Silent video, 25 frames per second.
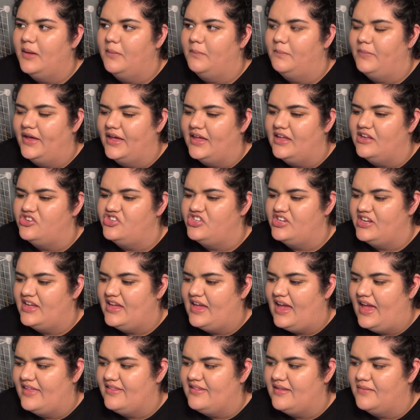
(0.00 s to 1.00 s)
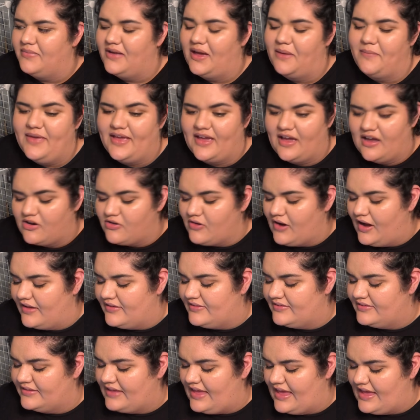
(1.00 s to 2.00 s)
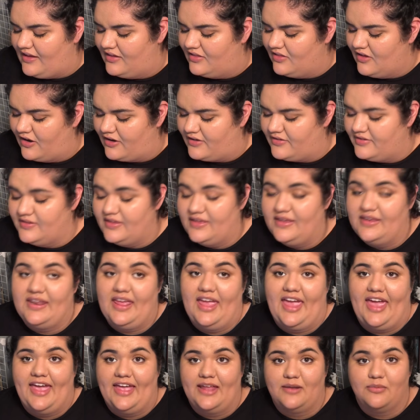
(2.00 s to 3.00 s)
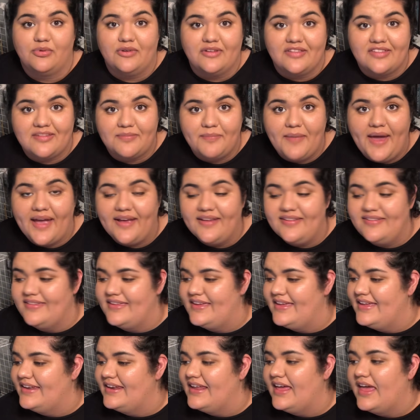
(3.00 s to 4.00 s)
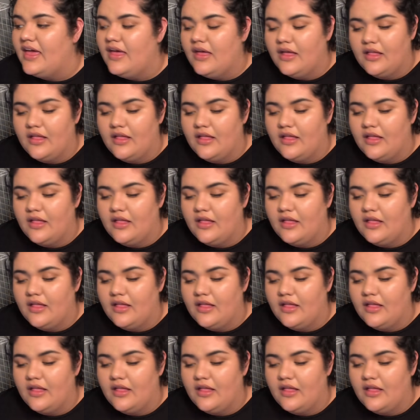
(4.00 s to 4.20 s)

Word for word: but she ends up coming across King Clarkson and Prince Maxon.